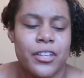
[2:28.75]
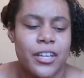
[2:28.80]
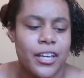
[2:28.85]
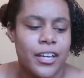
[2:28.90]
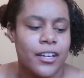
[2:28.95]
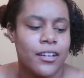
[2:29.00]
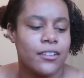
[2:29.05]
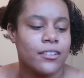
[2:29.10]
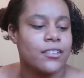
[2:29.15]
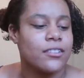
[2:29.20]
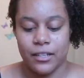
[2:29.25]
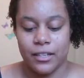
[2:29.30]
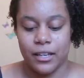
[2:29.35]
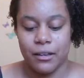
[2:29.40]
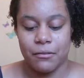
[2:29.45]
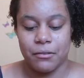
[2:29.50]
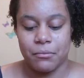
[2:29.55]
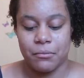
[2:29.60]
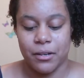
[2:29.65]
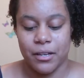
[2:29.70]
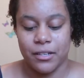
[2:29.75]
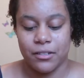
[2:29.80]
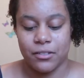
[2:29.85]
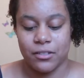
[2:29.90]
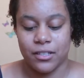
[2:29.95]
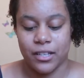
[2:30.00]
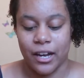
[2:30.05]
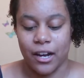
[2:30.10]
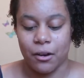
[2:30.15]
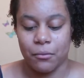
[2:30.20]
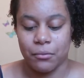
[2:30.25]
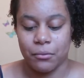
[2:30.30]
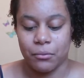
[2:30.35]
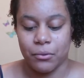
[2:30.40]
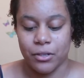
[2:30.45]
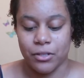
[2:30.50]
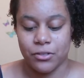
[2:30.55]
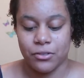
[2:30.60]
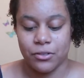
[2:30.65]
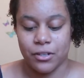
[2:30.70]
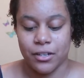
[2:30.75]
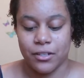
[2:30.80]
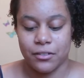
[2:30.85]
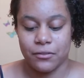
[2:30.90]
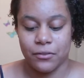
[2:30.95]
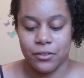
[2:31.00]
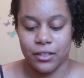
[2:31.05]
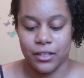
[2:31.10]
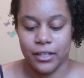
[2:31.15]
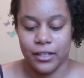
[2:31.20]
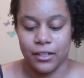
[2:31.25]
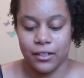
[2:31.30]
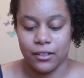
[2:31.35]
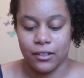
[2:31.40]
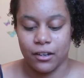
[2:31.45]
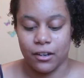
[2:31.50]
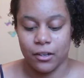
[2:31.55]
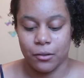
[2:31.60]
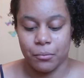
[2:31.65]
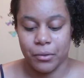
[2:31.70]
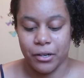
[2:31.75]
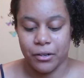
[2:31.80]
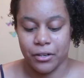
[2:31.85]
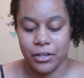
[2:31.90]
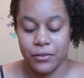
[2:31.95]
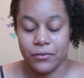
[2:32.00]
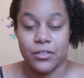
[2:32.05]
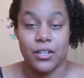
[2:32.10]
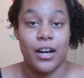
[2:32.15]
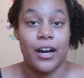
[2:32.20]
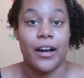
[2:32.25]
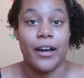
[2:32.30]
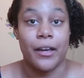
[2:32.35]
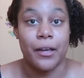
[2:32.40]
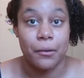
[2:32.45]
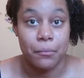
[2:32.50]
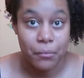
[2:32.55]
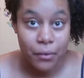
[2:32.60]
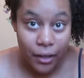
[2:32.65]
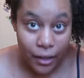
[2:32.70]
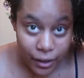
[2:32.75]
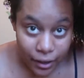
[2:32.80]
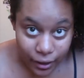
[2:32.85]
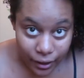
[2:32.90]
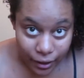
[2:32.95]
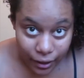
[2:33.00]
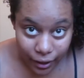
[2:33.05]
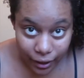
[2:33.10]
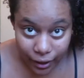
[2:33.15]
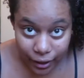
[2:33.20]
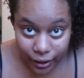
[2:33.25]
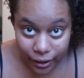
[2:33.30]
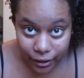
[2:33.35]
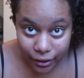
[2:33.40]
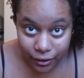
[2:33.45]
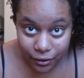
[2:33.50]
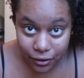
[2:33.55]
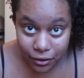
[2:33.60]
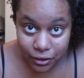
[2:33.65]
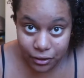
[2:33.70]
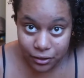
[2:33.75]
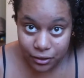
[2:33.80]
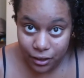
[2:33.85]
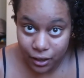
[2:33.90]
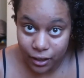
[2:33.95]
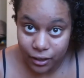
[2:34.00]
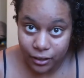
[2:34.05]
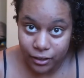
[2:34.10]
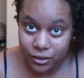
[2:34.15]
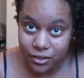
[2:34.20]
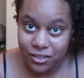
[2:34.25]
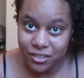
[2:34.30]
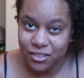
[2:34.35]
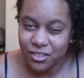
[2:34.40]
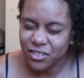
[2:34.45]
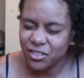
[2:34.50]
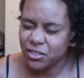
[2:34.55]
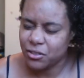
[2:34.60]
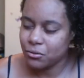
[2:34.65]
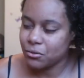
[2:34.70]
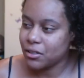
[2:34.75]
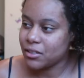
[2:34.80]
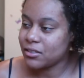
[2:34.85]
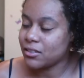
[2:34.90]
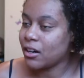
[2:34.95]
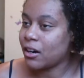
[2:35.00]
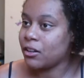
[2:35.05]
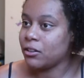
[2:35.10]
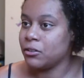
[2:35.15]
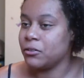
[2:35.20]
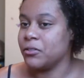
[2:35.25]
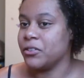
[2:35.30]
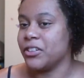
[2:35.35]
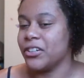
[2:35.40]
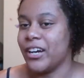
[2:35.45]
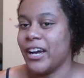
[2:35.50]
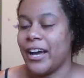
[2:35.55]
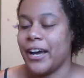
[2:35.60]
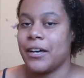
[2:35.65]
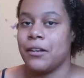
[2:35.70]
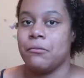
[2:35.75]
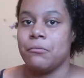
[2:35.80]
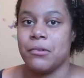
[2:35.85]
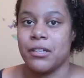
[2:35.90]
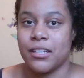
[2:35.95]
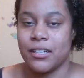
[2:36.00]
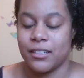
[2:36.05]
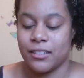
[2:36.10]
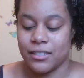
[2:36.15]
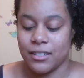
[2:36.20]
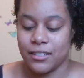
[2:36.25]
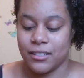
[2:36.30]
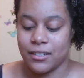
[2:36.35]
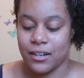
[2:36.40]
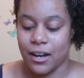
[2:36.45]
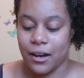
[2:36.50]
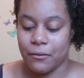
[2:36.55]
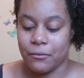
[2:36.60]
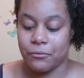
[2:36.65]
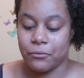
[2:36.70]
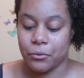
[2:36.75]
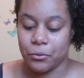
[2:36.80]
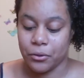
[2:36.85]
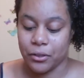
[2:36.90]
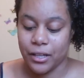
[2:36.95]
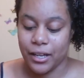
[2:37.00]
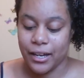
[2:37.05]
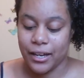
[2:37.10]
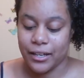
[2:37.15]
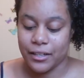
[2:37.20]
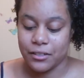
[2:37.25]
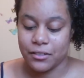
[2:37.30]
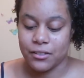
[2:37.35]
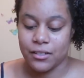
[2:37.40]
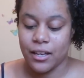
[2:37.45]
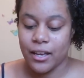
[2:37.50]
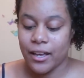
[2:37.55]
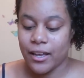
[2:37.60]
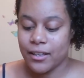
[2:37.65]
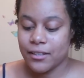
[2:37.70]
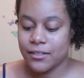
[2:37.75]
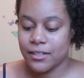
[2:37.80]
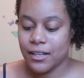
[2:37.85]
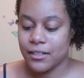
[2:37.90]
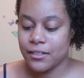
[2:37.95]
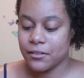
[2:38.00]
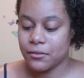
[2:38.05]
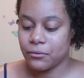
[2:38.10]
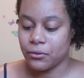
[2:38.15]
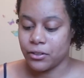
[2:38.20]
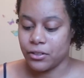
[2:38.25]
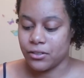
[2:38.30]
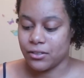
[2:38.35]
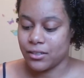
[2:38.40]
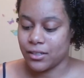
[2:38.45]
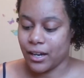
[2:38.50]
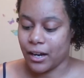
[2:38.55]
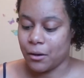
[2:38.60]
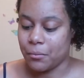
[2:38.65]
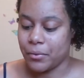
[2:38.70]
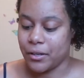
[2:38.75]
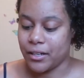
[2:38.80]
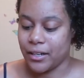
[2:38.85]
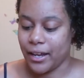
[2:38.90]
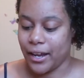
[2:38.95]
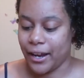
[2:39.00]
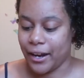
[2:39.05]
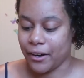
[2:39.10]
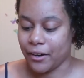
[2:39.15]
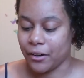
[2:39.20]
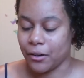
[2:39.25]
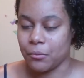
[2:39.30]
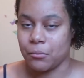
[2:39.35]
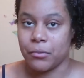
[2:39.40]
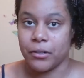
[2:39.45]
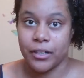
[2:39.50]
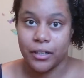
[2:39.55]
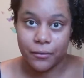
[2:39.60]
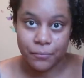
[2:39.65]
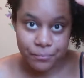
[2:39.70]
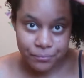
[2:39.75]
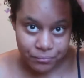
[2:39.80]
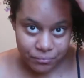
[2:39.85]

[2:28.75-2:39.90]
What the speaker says: thing. It keeps my scalp moisturized for like a long period of time, and it's not good to do this all over your head because it's not for that. It's, it says it's for your scalp and hair, but